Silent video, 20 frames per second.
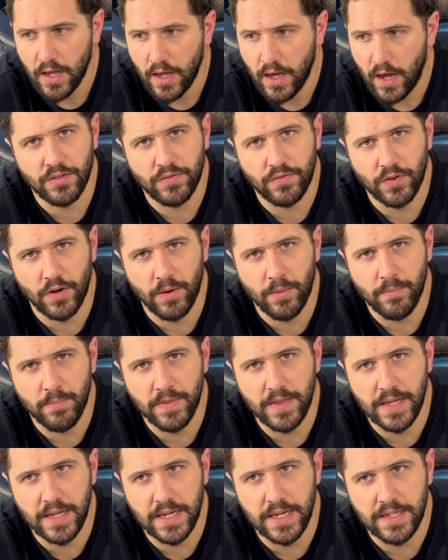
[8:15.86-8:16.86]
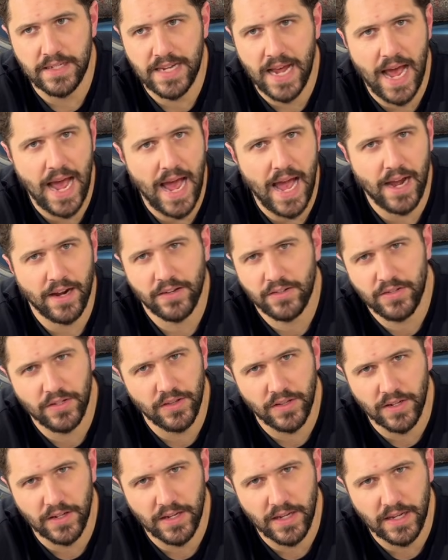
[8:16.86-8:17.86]
from the tack to
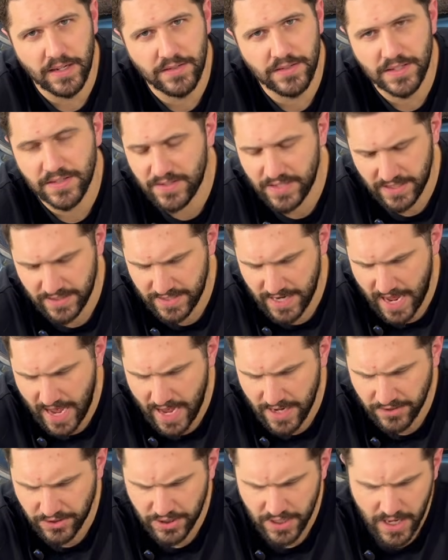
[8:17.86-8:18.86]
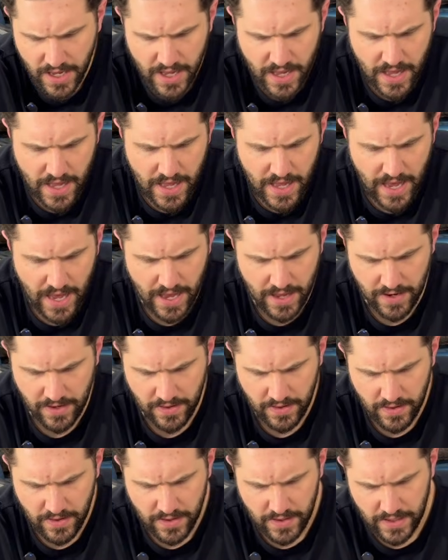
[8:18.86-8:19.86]
the existing dash. And
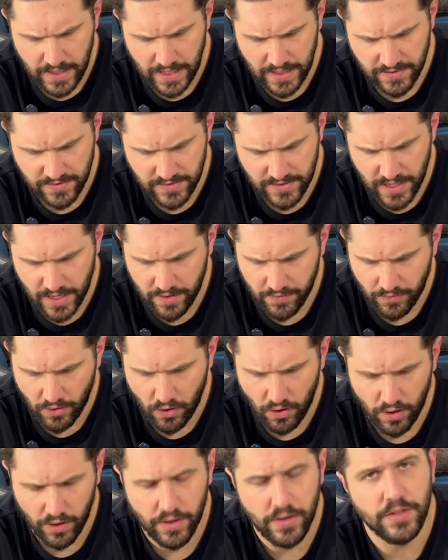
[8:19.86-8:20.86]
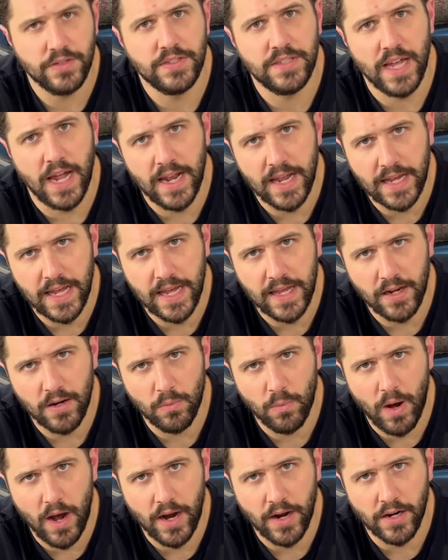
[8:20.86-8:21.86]
instead of all those dedicated
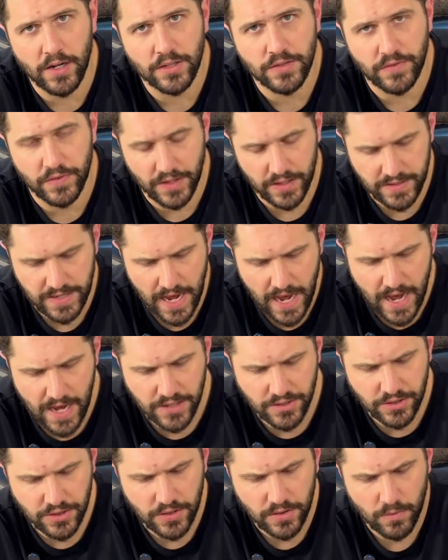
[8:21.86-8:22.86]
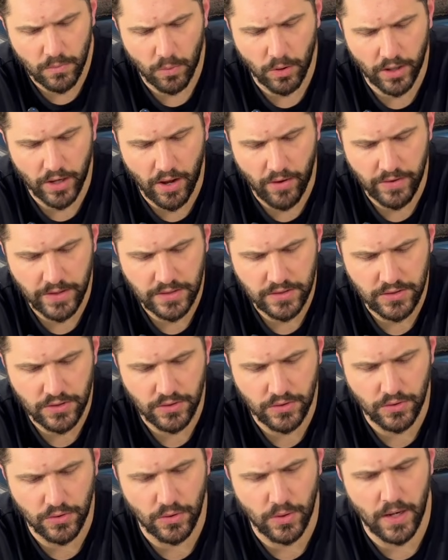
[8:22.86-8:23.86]
wires for the dash, we're going
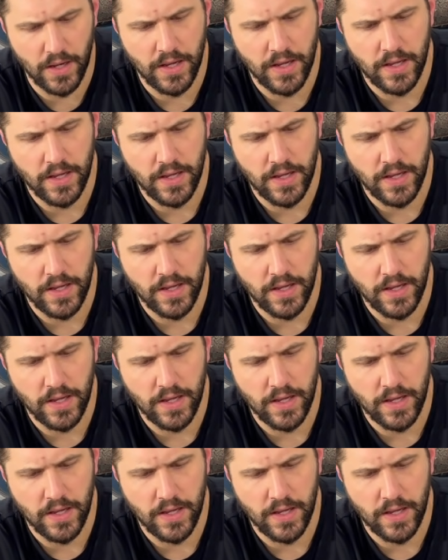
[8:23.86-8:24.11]
to